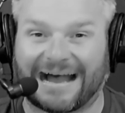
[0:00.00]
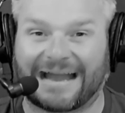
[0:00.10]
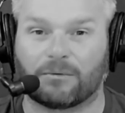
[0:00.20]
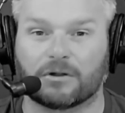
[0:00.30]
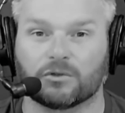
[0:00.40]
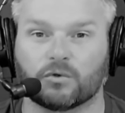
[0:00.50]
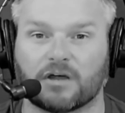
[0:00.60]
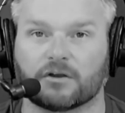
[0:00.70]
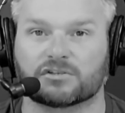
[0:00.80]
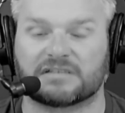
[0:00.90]
I want you
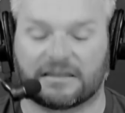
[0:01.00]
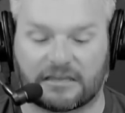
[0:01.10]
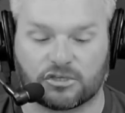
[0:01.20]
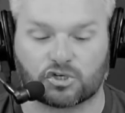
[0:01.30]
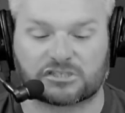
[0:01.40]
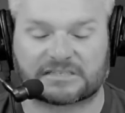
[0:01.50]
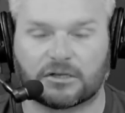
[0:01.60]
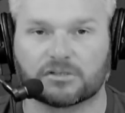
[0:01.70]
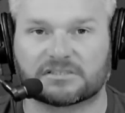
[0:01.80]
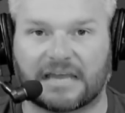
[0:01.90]
to understand that your
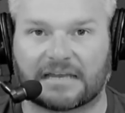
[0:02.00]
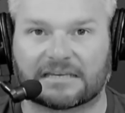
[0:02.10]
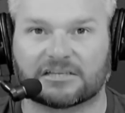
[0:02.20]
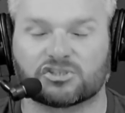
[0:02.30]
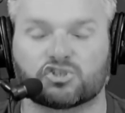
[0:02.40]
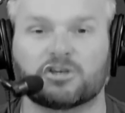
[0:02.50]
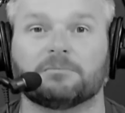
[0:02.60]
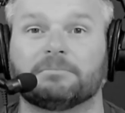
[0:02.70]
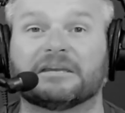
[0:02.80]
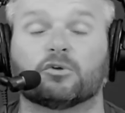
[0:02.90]
skill set
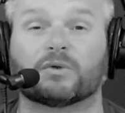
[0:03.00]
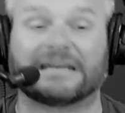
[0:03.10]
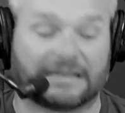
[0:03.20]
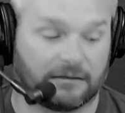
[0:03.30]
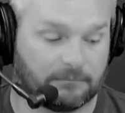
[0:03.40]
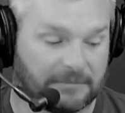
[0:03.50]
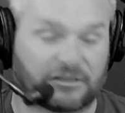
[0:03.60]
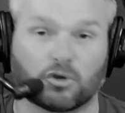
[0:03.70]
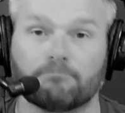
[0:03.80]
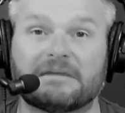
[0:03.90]
shouldn't be greedy.
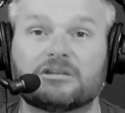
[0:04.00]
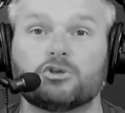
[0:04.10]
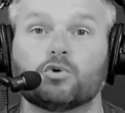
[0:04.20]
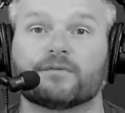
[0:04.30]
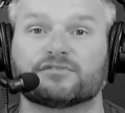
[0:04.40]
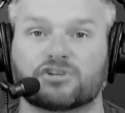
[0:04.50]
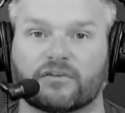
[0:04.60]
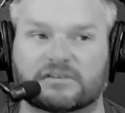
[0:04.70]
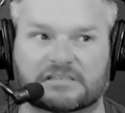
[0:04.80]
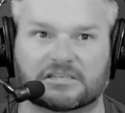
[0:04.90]
Like your menu of
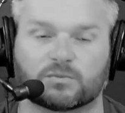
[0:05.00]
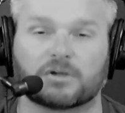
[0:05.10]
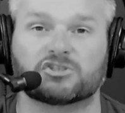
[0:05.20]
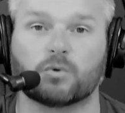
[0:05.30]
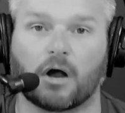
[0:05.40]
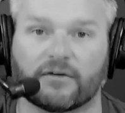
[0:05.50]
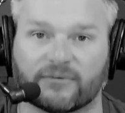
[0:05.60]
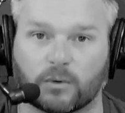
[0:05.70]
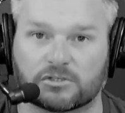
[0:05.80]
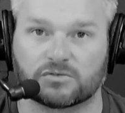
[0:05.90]
services, what you offer,
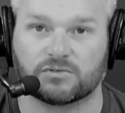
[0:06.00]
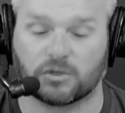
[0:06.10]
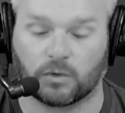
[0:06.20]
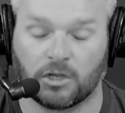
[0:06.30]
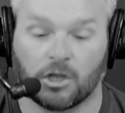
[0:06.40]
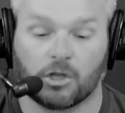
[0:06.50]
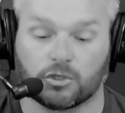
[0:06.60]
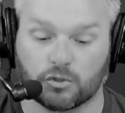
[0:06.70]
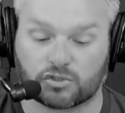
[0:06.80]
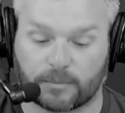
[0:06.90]
what you do.
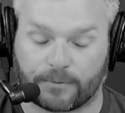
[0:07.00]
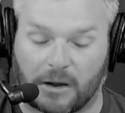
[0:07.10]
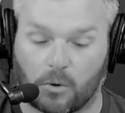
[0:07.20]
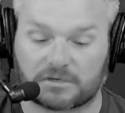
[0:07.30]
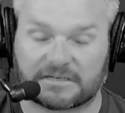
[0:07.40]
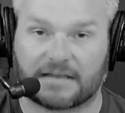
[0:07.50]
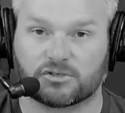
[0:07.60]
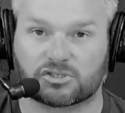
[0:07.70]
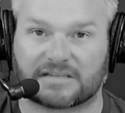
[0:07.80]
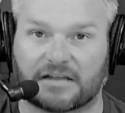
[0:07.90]
You should prioritize
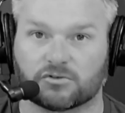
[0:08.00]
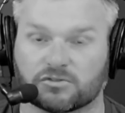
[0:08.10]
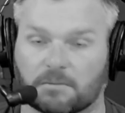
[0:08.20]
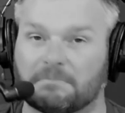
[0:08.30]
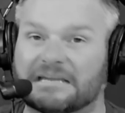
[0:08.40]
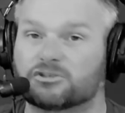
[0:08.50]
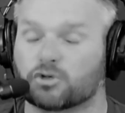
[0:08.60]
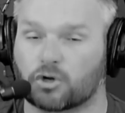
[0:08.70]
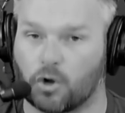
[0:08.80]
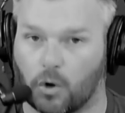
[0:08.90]
your schedule to meet
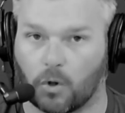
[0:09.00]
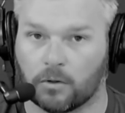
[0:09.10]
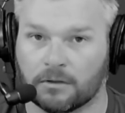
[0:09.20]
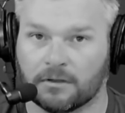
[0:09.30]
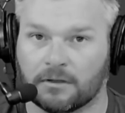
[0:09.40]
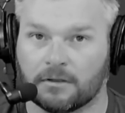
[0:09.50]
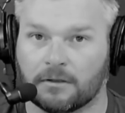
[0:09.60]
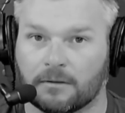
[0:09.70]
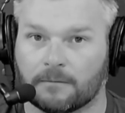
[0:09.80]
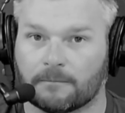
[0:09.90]
your goal
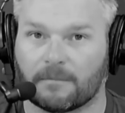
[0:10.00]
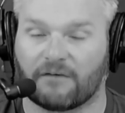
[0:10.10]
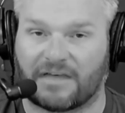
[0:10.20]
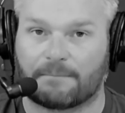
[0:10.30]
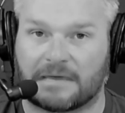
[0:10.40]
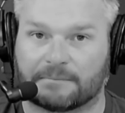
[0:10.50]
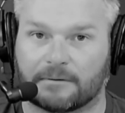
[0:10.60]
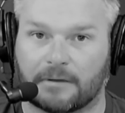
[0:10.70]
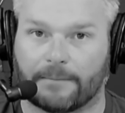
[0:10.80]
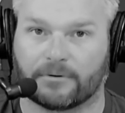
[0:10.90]
of that
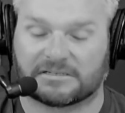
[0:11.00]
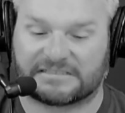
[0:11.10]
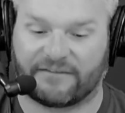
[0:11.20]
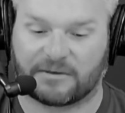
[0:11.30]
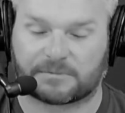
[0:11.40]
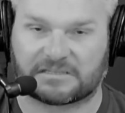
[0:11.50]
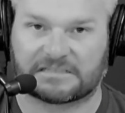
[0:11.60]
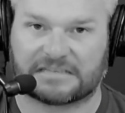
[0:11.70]
minimum number, and 70% of the